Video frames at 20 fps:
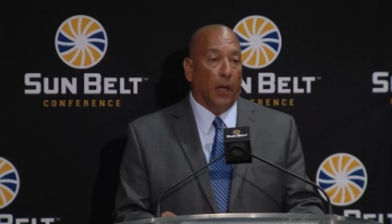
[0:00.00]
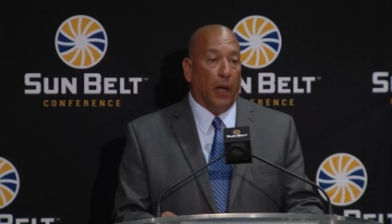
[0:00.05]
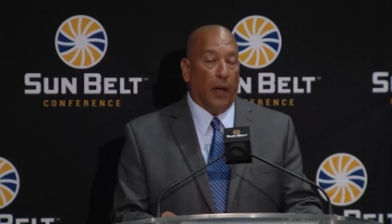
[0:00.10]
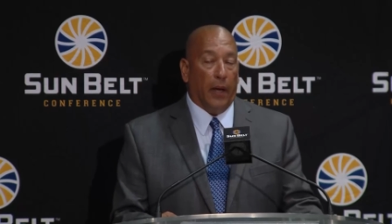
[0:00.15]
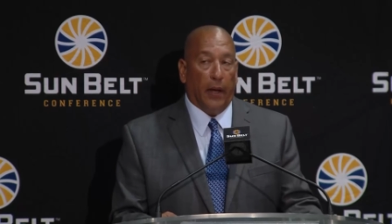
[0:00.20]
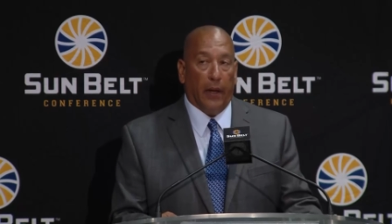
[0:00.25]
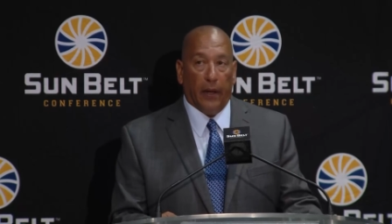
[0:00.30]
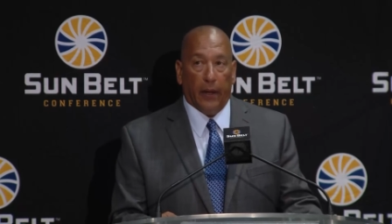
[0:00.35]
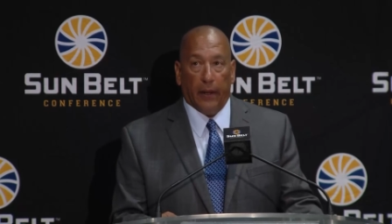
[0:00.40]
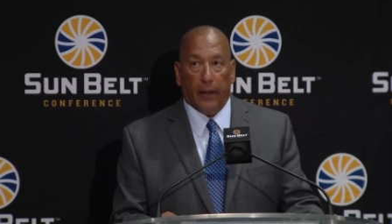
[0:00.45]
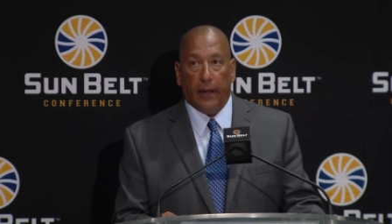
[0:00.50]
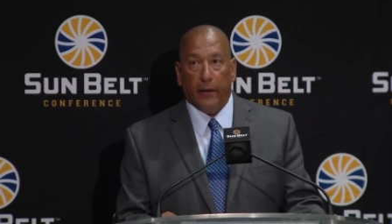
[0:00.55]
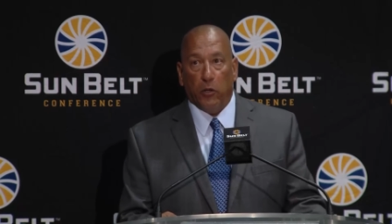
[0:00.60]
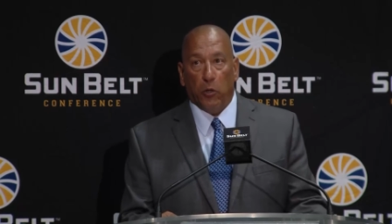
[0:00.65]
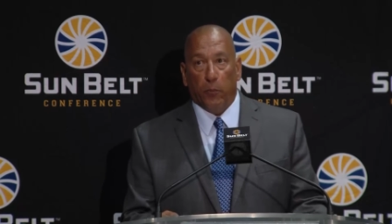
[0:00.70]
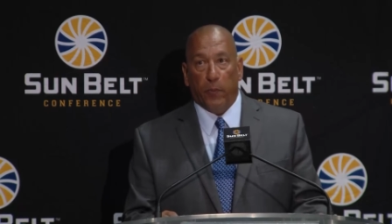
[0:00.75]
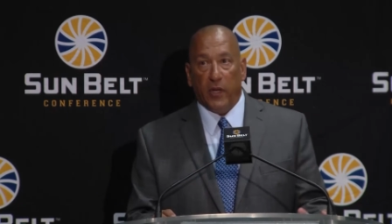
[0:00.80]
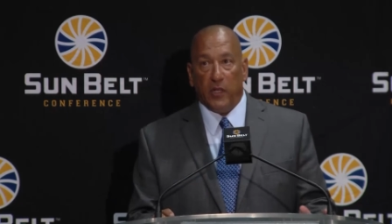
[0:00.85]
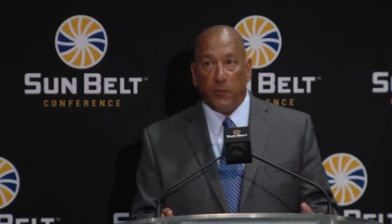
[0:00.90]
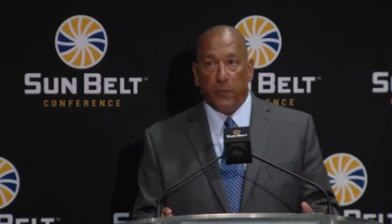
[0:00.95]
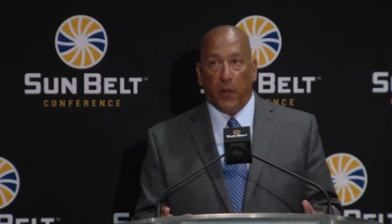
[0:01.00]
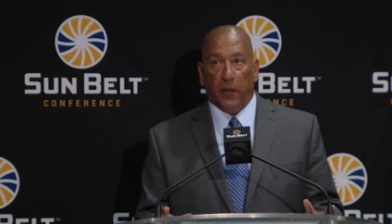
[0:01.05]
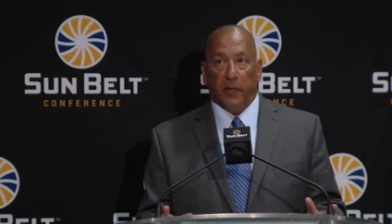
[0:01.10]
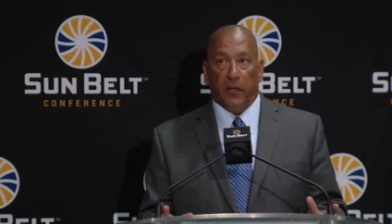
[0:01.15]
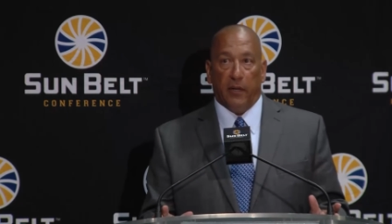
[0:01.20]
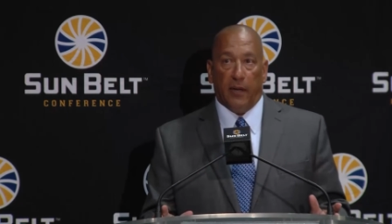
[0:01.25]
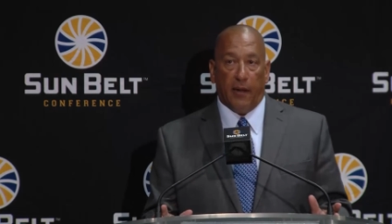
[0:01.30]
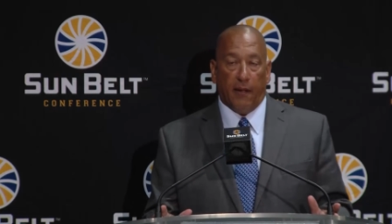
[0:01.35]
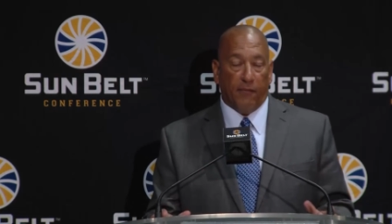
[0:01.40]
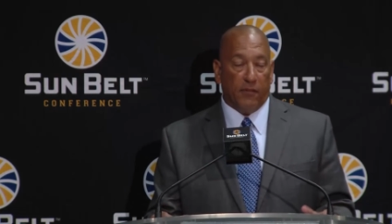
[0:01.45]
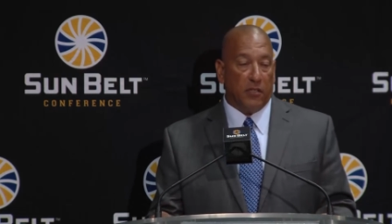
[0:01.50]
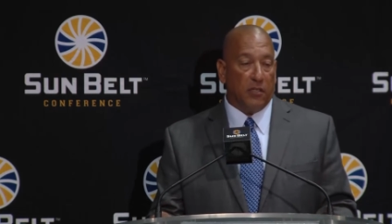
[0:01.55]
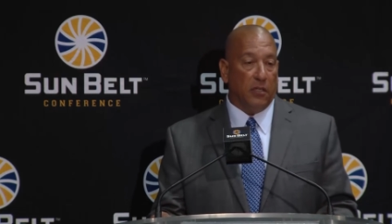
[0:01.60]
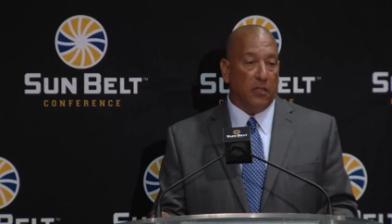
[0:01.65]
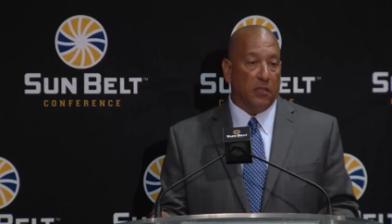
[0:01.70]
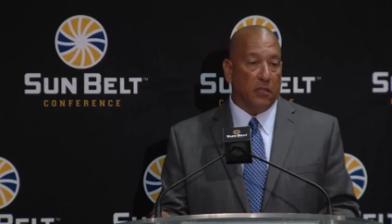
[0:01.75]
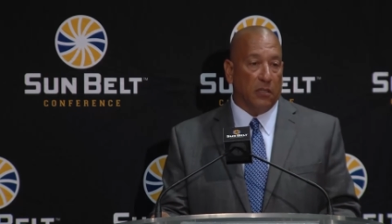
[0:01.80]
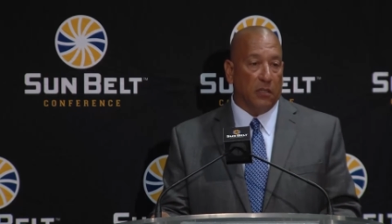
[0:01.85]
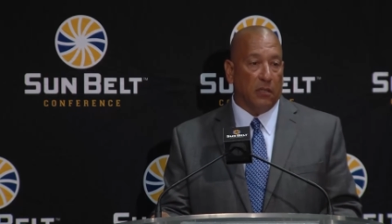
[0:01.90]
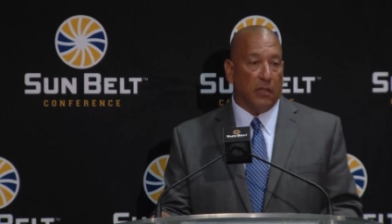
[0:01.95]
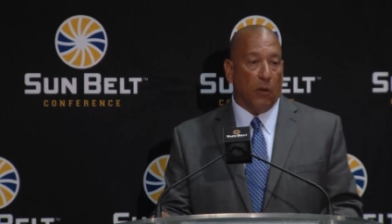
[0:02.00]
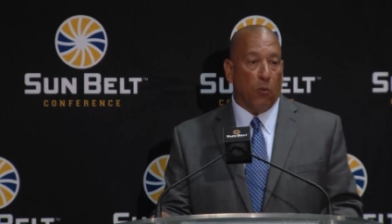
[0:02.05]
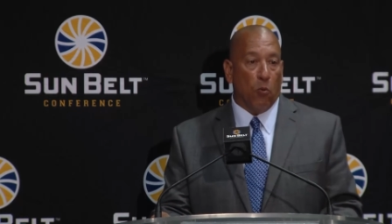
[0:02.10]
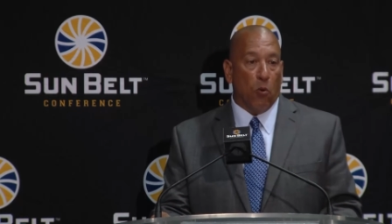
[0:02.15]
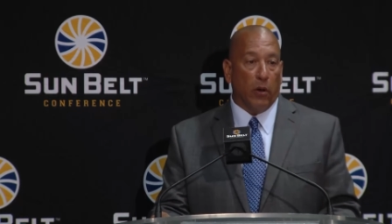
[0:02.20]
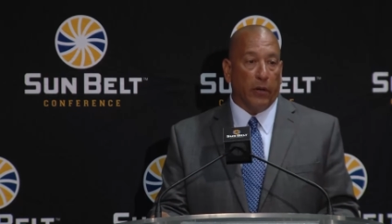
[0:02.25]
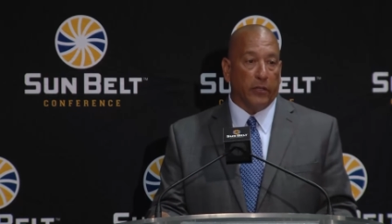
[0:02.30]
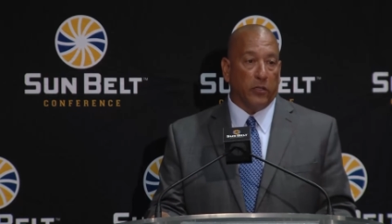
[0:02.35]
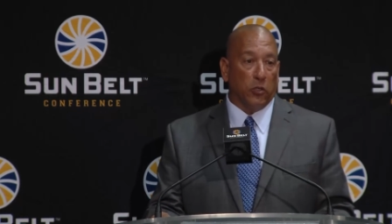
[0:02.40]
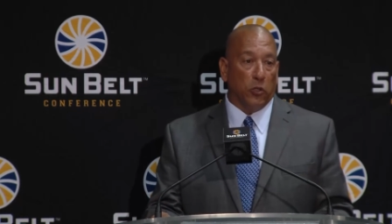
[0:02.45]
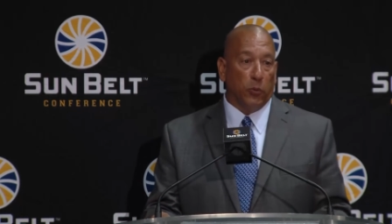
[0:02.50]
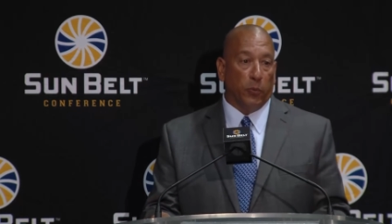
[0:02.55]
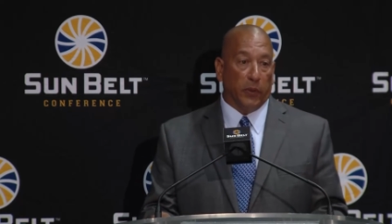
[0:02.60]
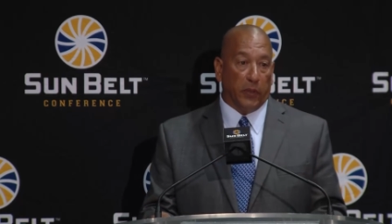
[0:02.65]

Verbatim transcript: Uh, I know baseball didn't have the season that they wanted to,